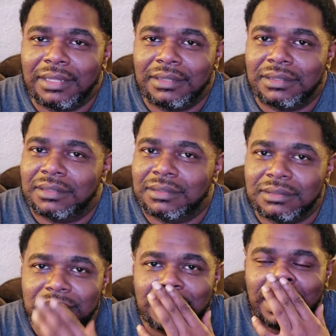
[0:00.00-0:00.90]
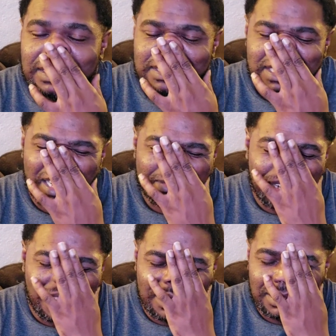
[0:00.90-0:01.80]
You know, like I said, I'm
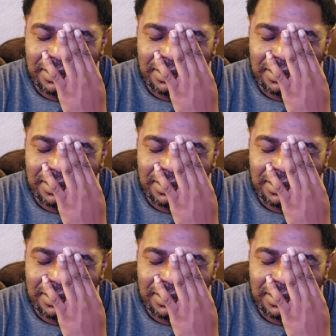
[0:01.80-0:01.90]
not